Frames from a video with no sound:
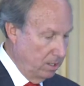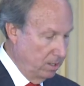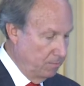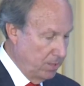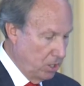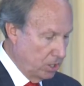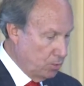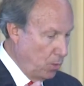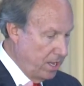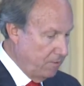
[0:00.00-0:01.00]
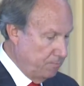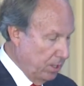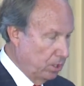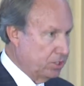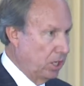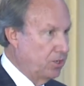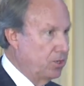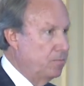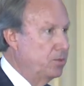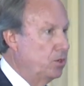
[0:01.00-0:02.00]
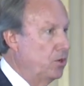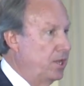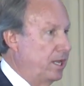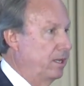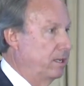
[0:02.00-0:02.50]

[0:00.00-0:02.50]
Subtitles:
Because we had built a community